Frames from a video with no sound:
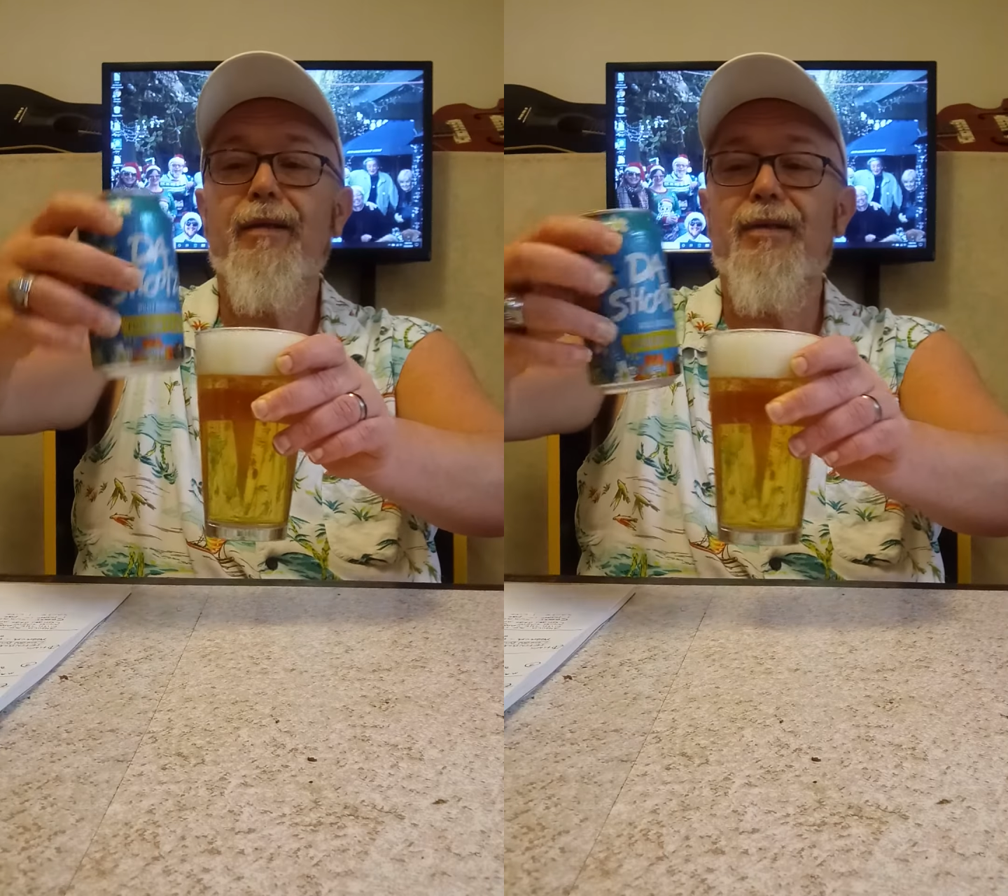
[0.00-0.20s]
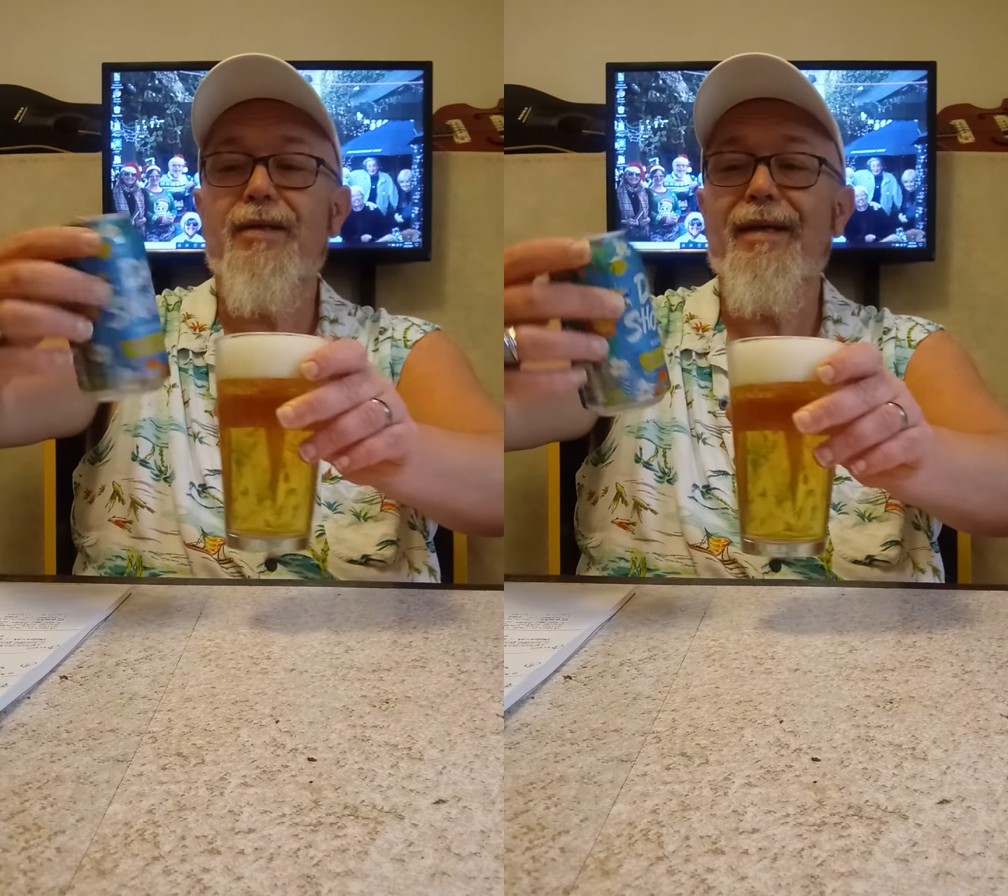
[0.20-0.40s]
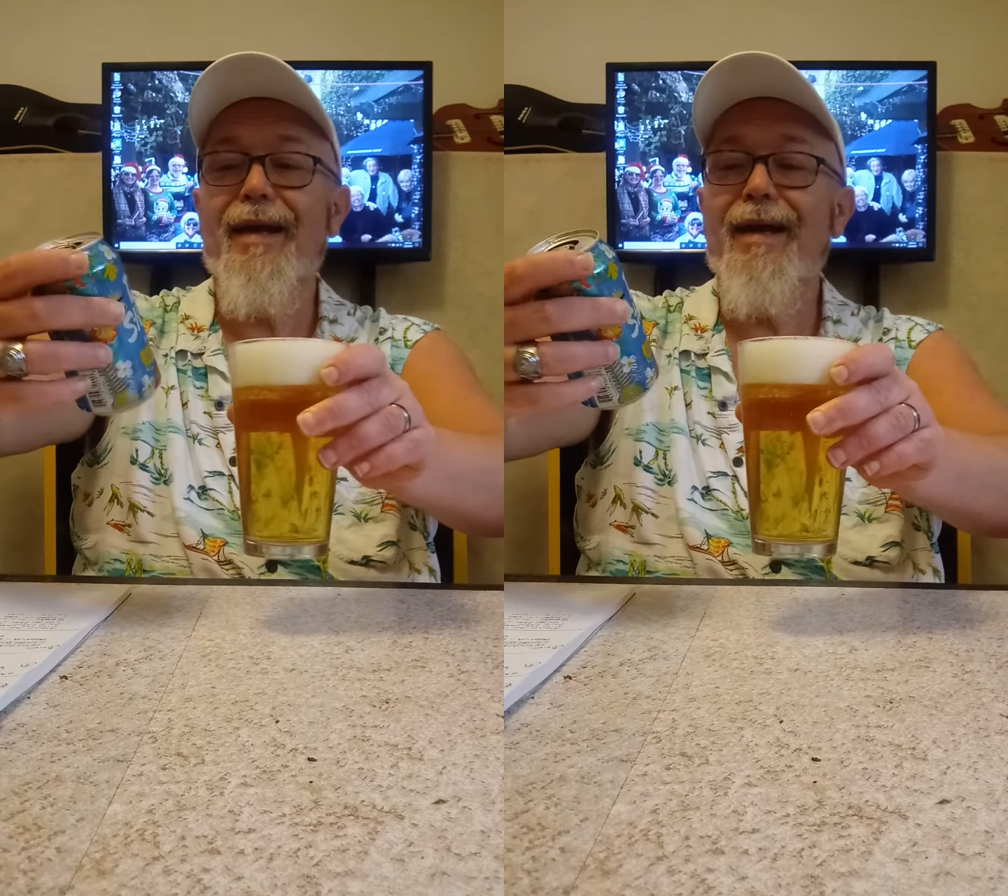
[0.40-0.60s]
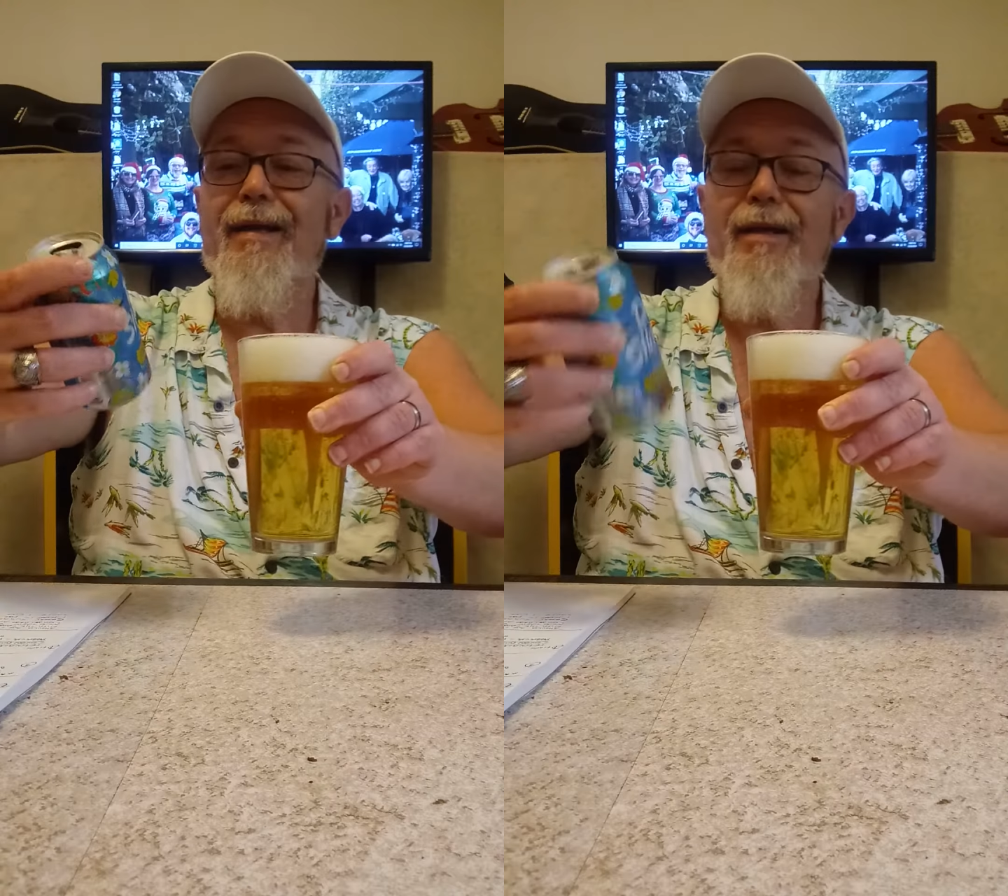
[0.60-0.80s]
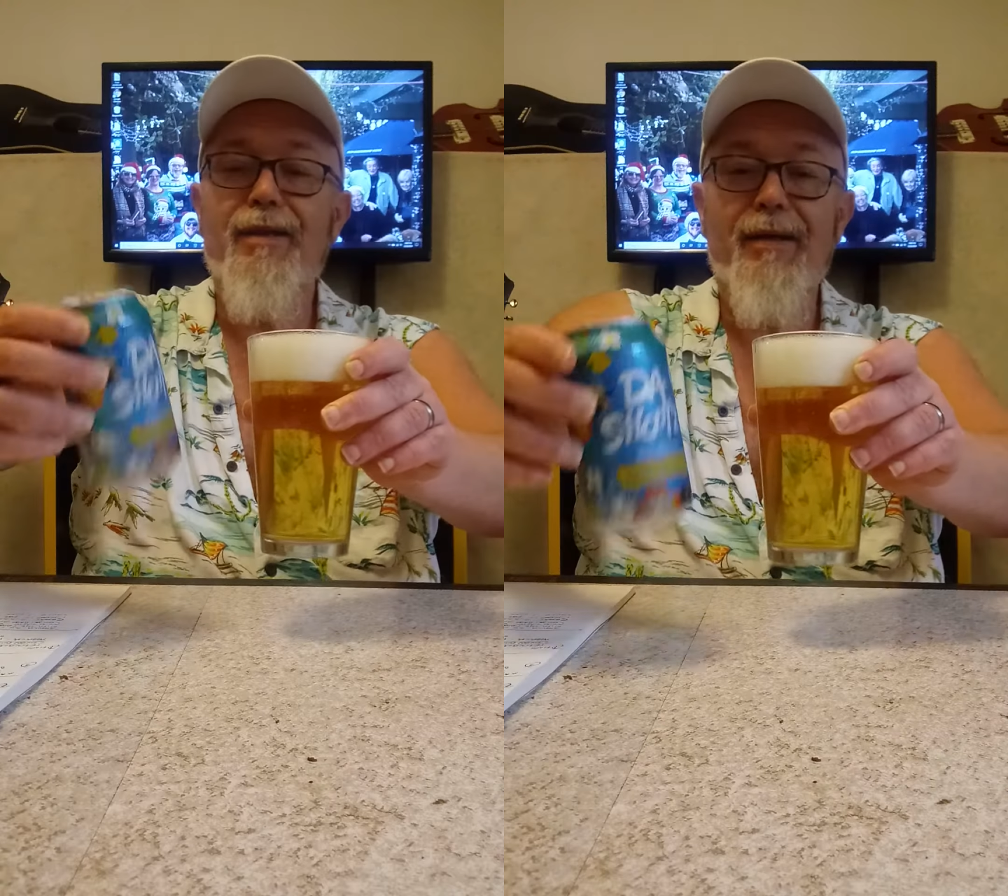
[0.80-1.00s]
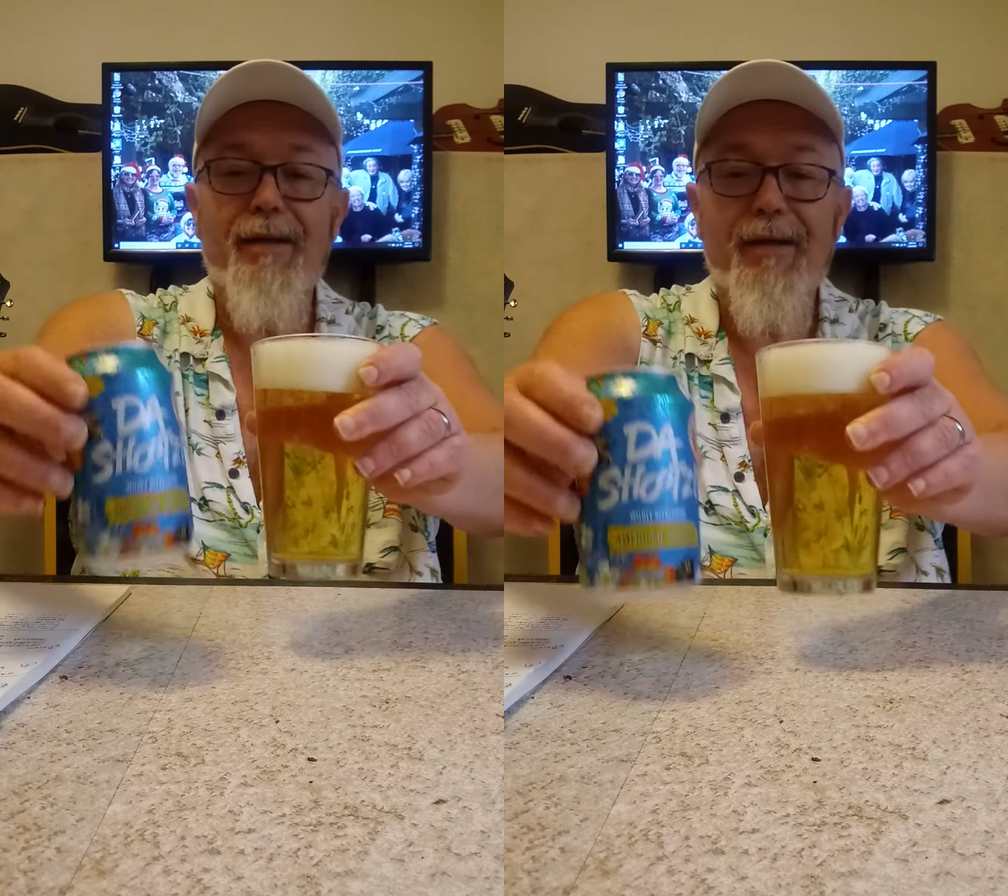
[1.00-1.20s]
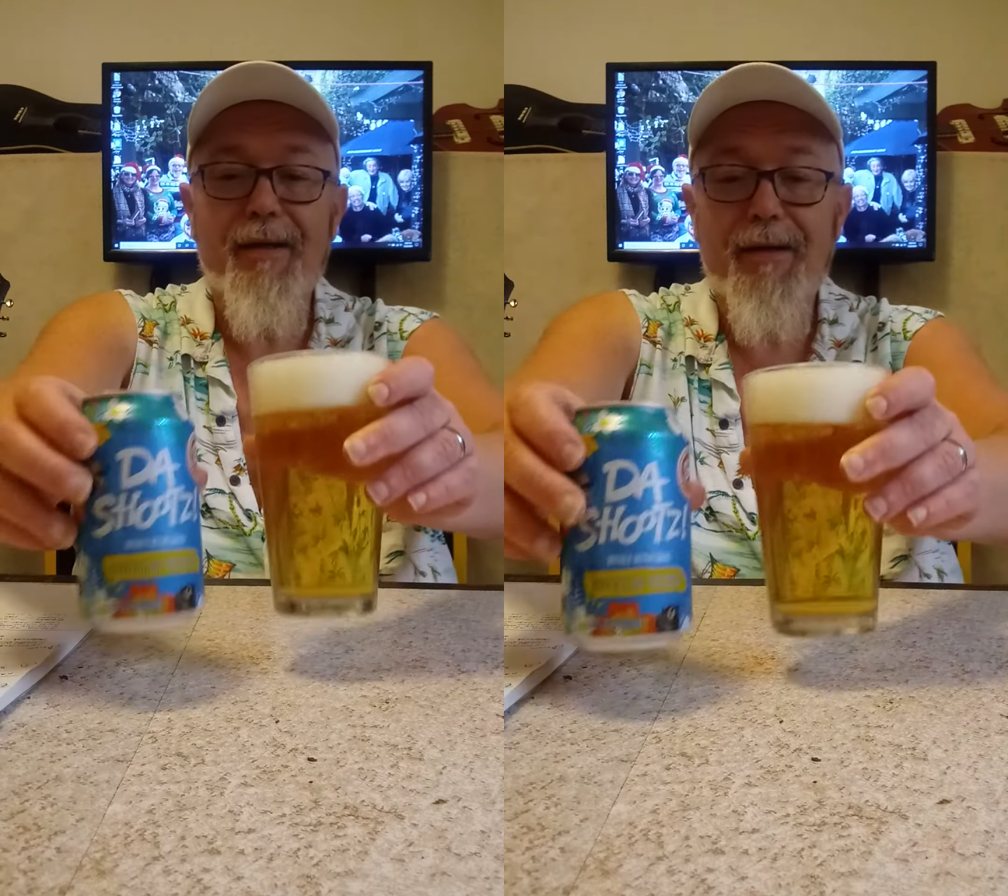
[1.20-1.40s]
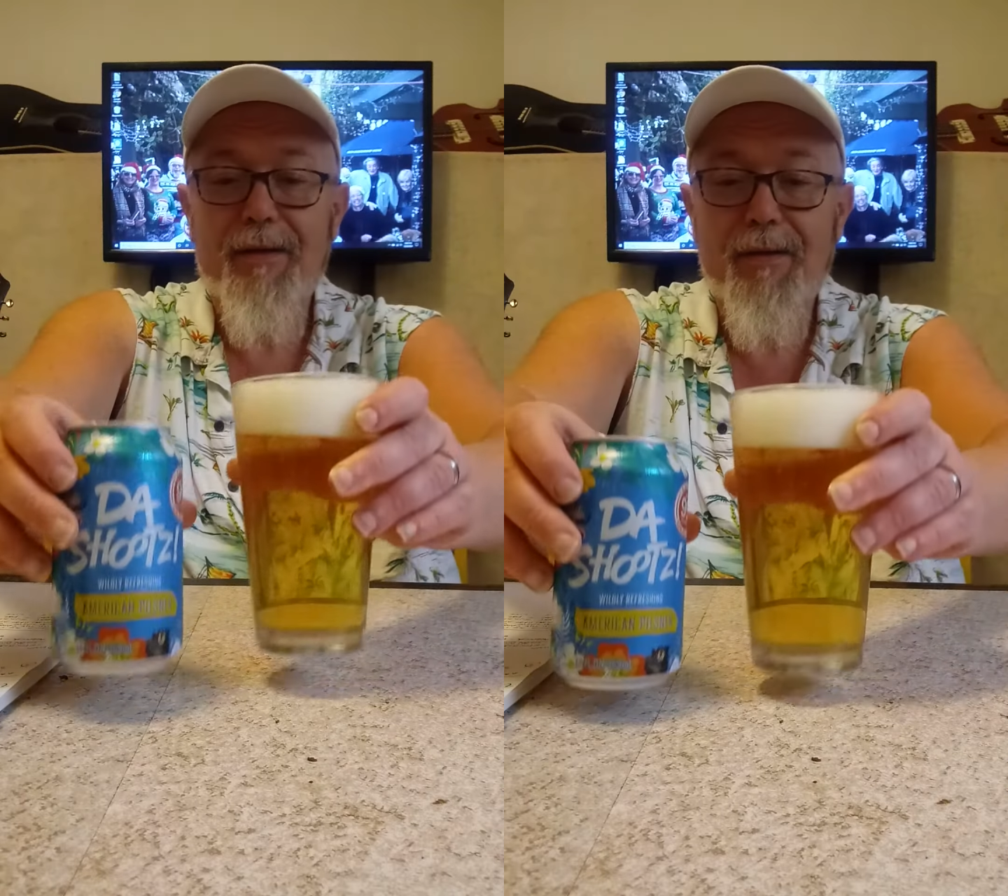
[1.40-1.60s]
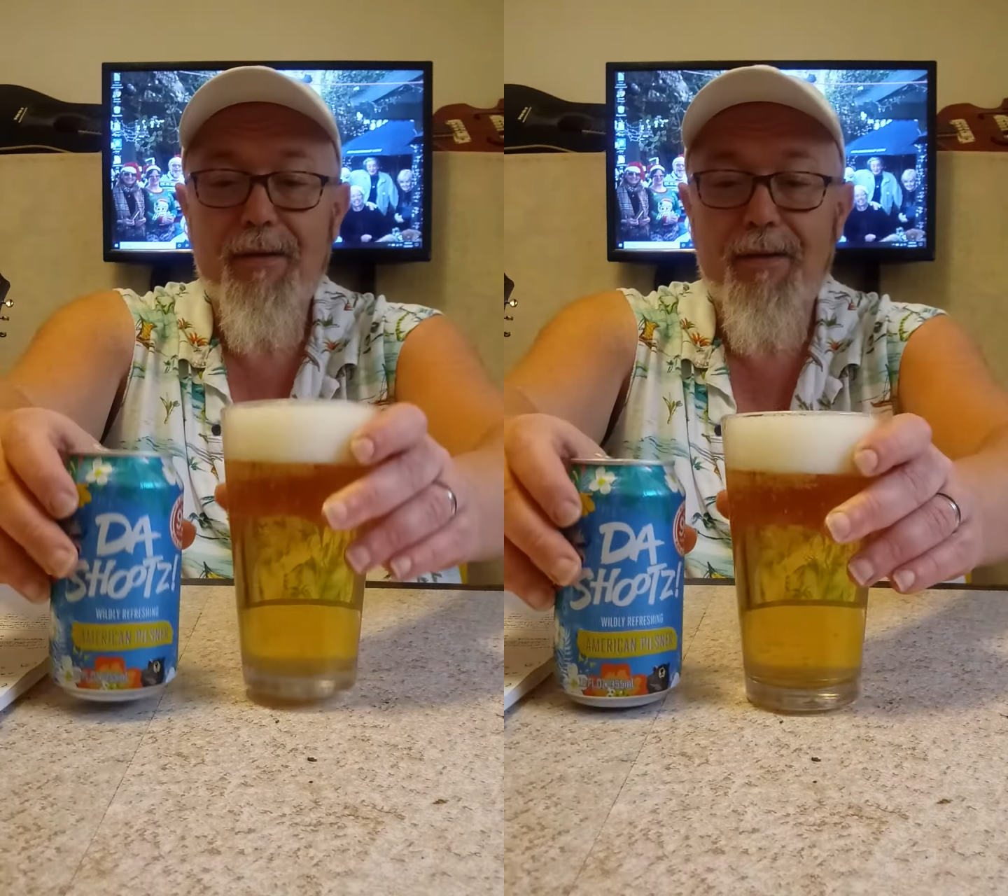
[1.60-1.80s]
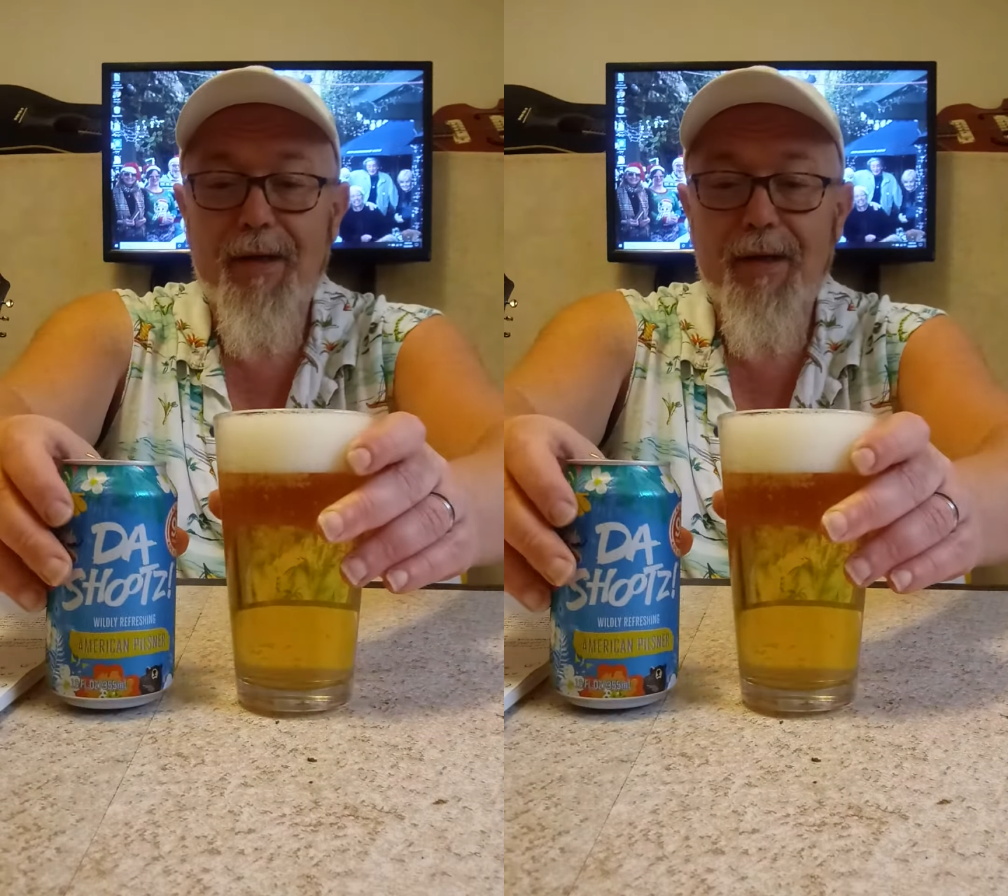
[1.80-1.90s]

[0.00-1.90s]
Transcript: to see anything other